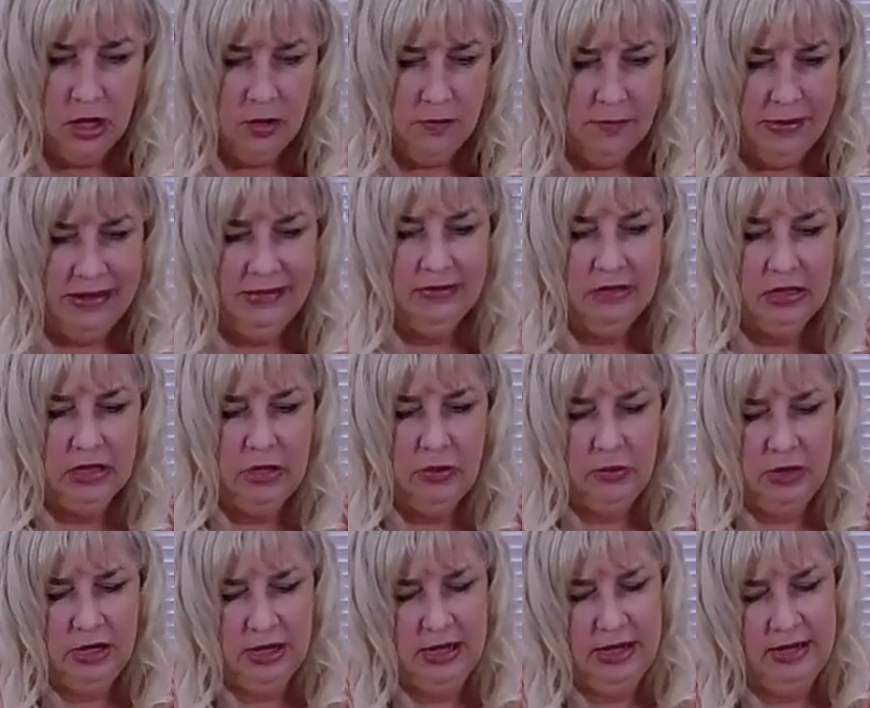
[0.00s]
Basically
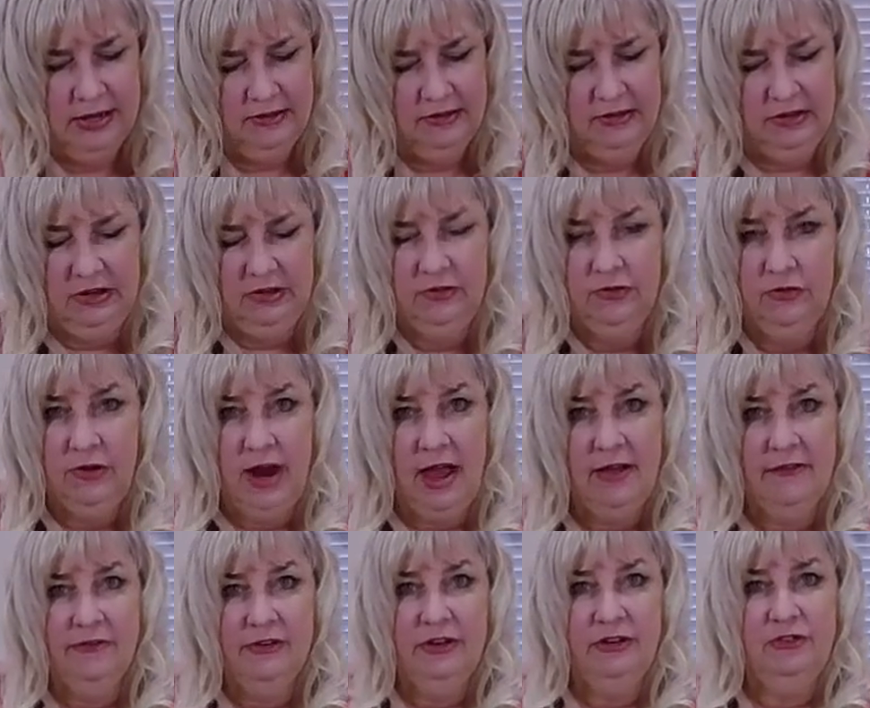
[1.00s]
what it is for
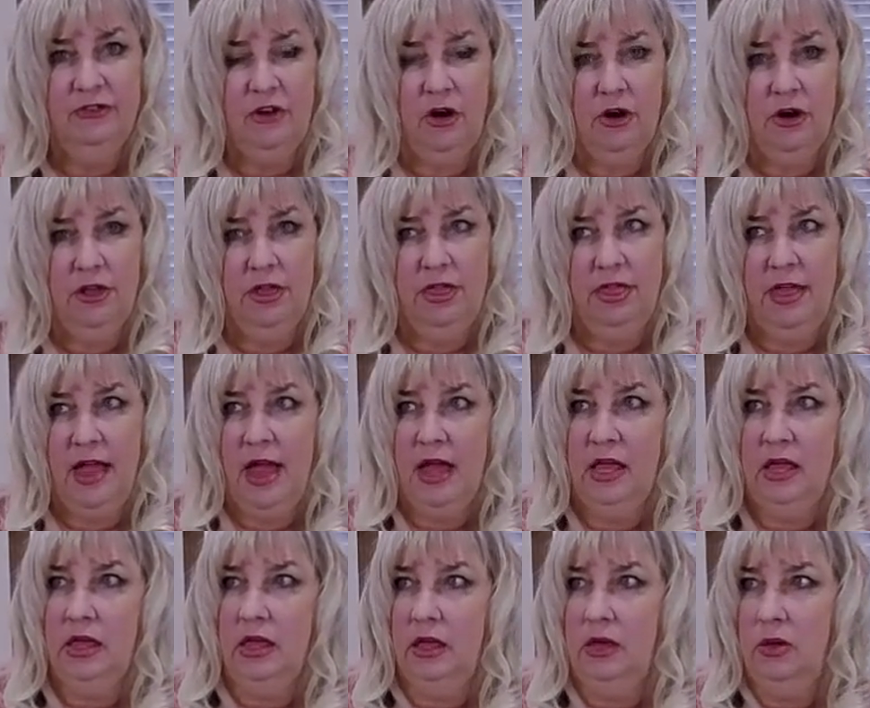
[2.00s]
every star that
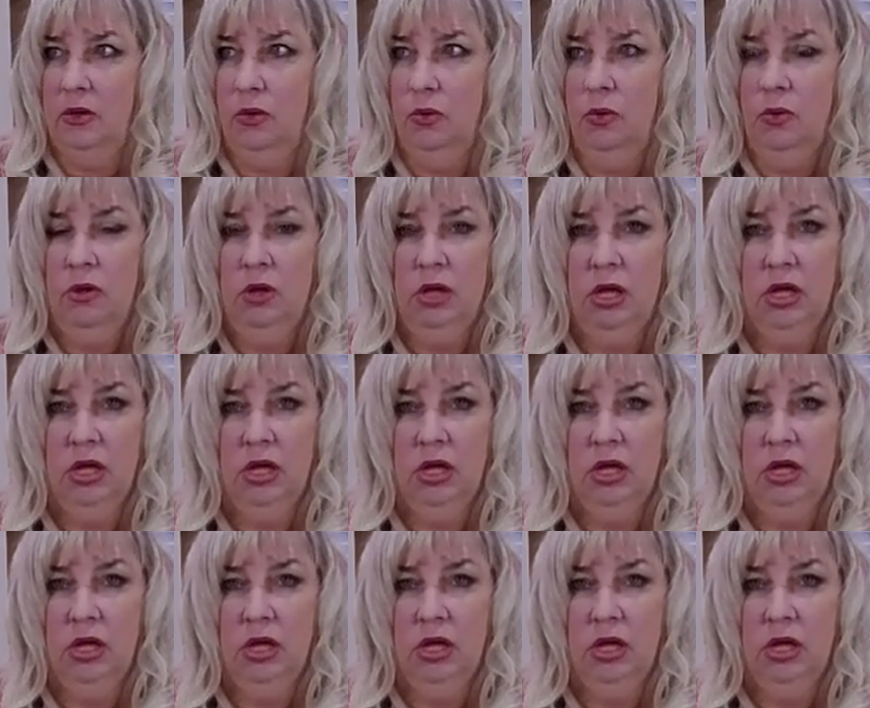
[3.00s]
you